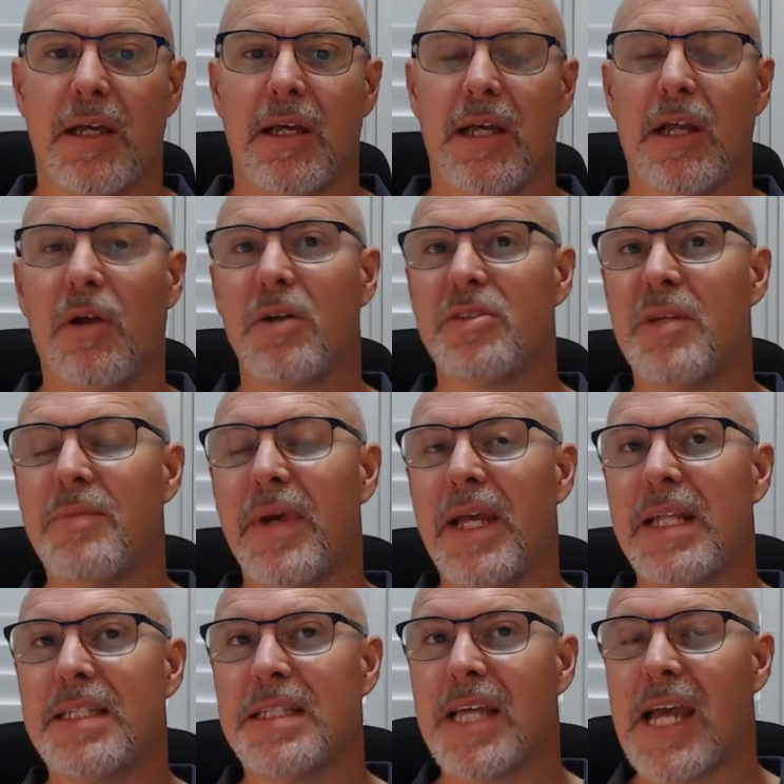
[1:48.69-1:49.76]
It also means
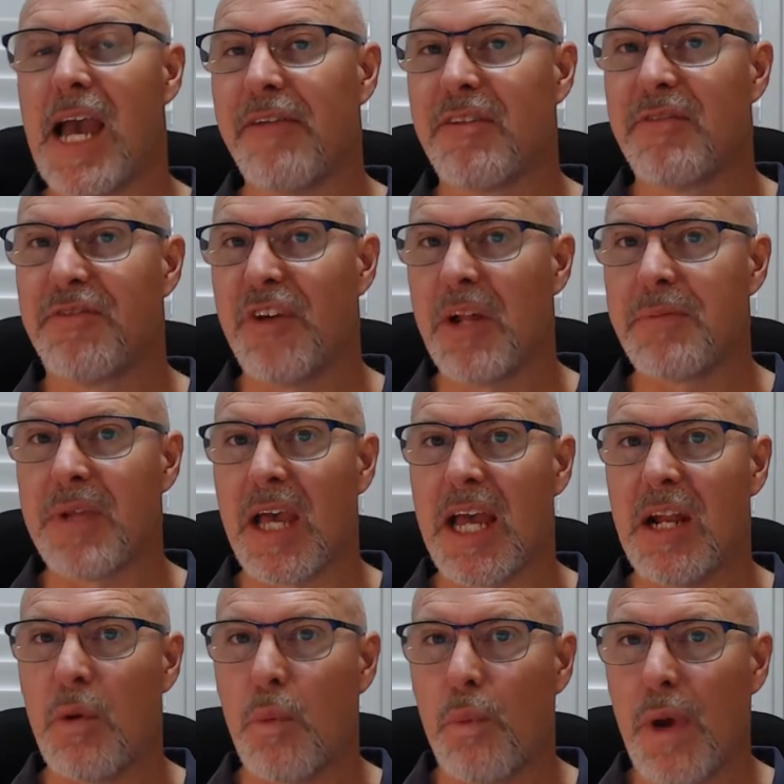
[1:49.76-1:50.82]
that they have developed an
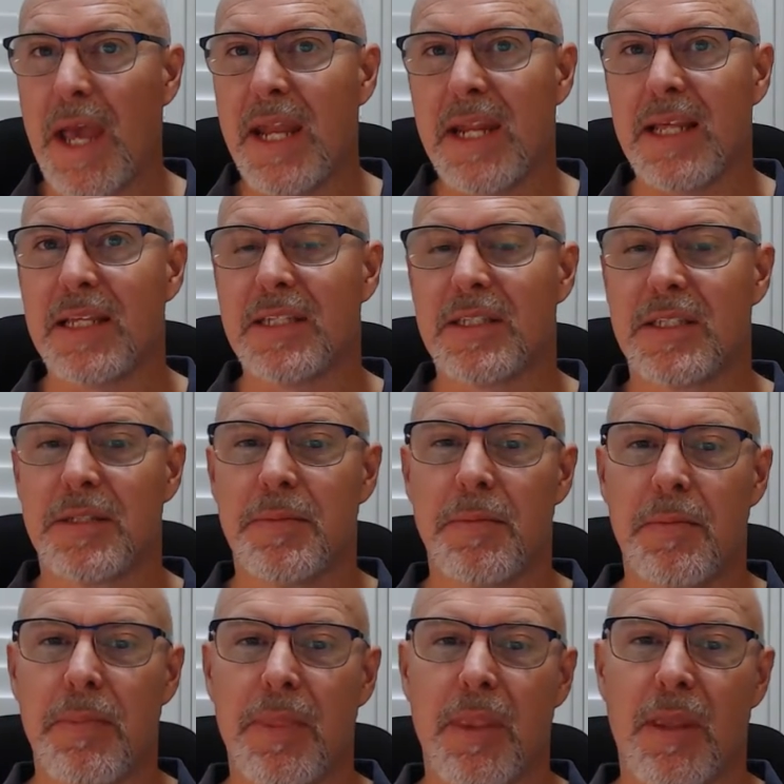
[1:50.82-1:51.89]
awareness
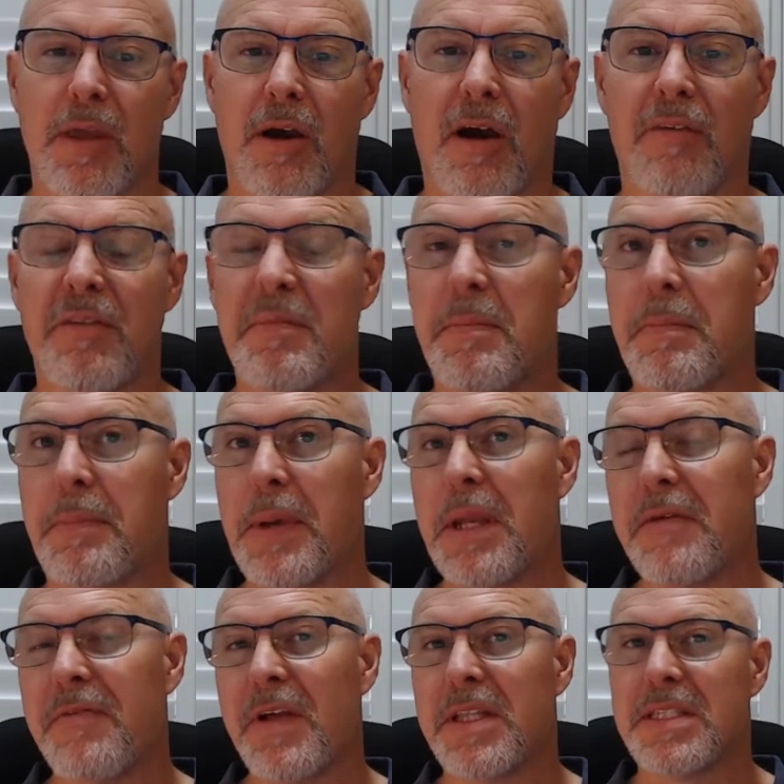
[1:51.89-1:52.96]
of the
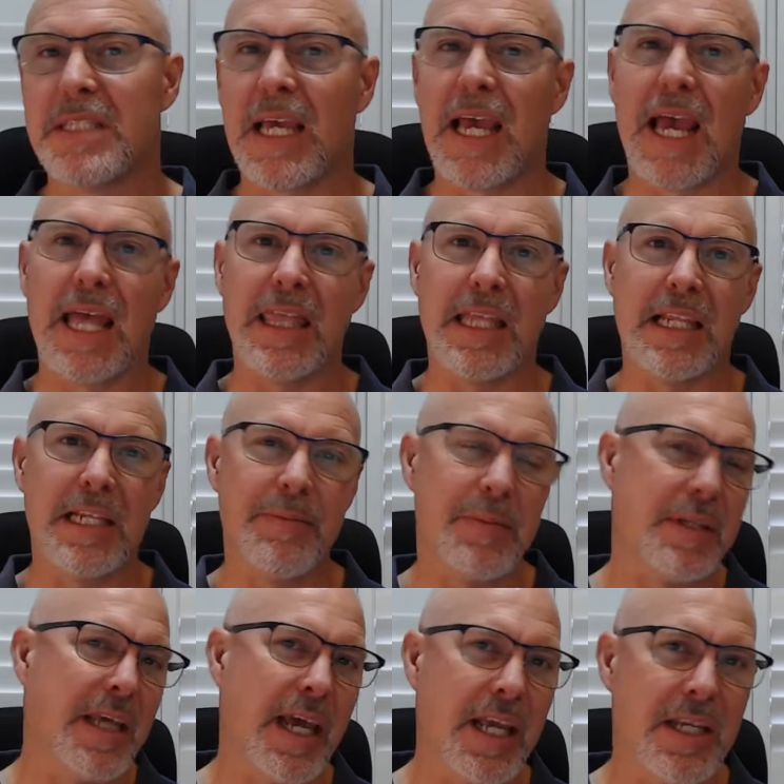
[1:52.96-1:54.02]
benefits and the
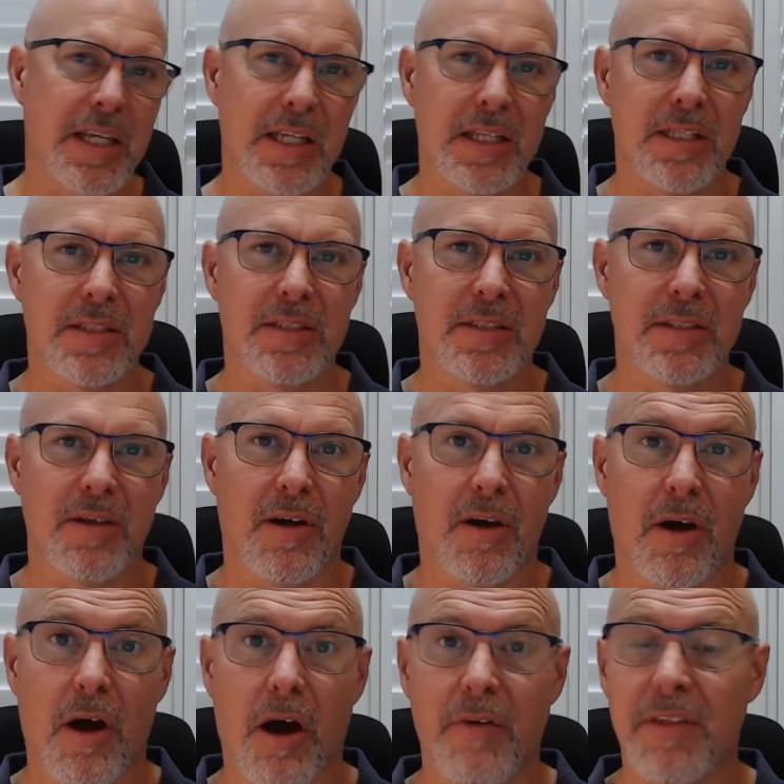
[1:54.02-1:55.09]
limitations
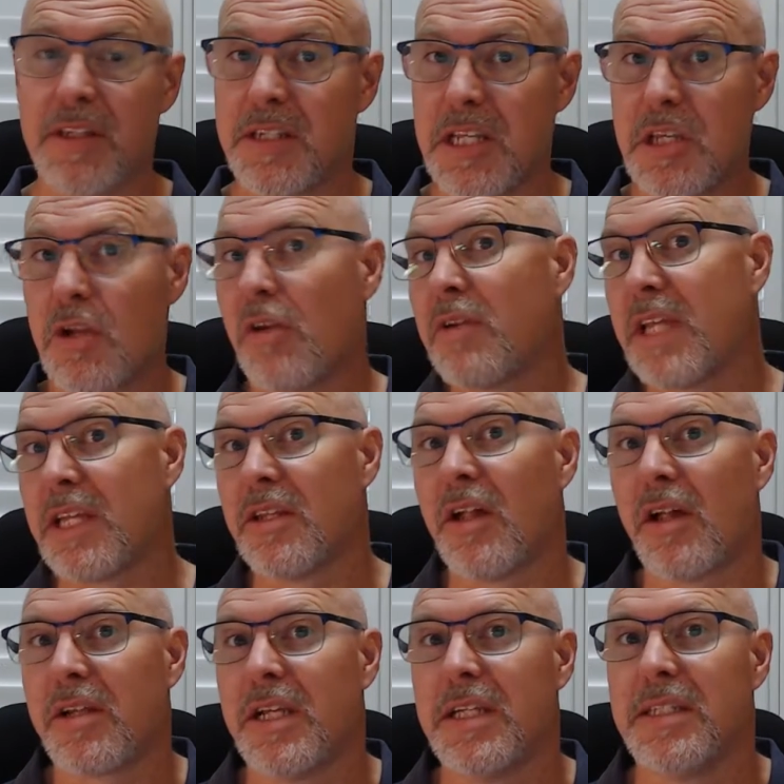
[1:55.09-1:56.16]
of the digital
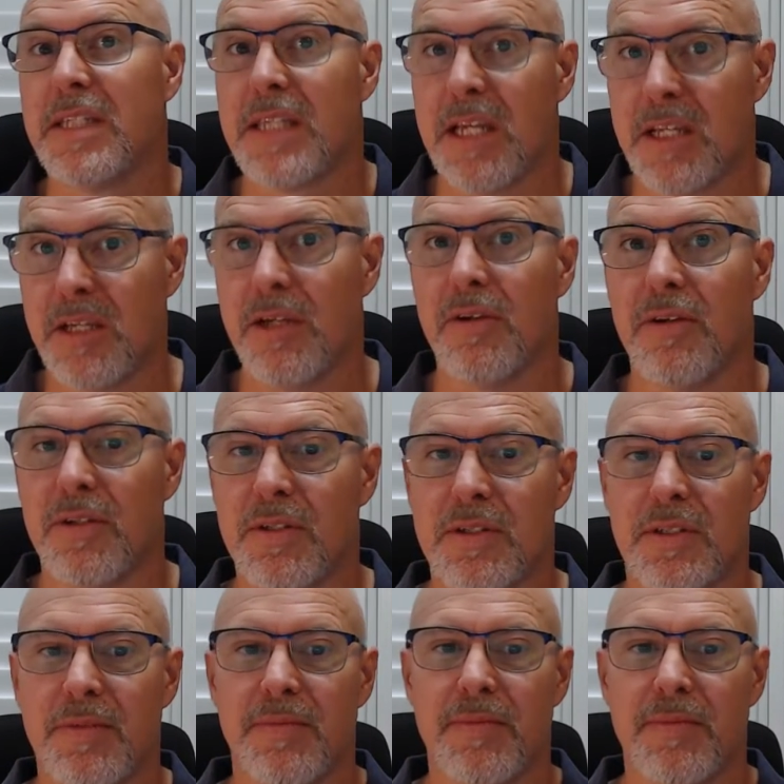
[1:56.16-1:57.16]
technologies that they use,